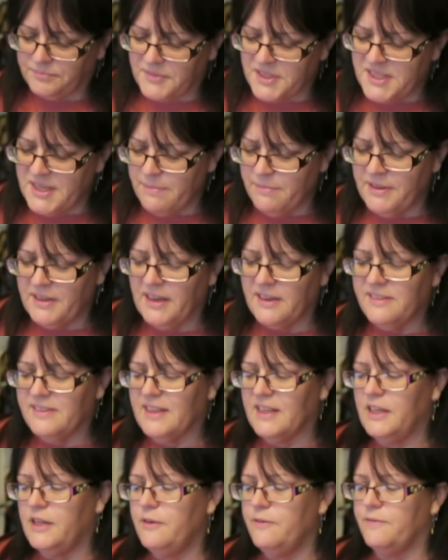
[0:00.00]
Something I
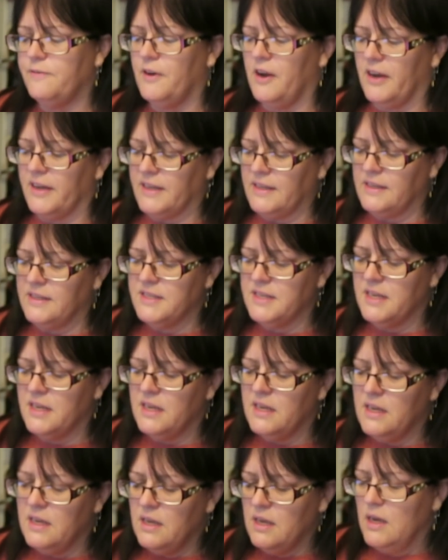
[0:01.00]
think you find
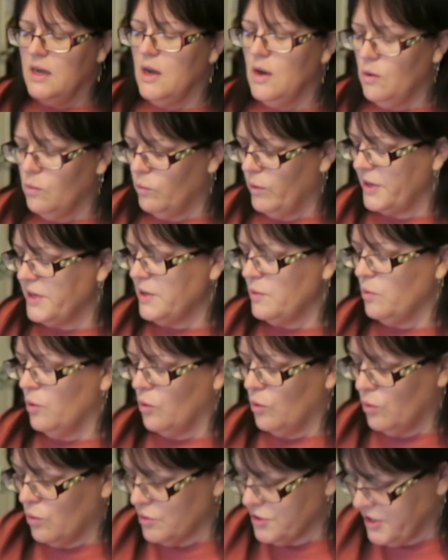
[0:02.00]
when you
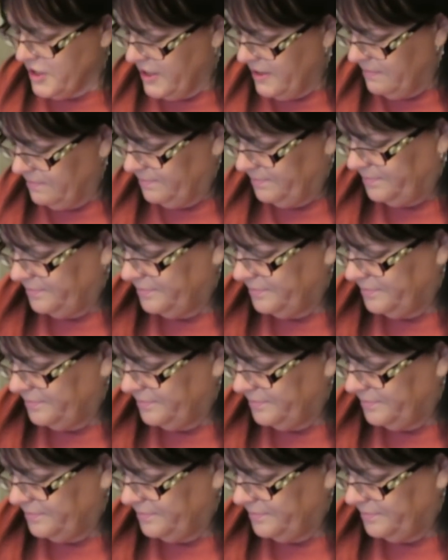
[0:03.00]
order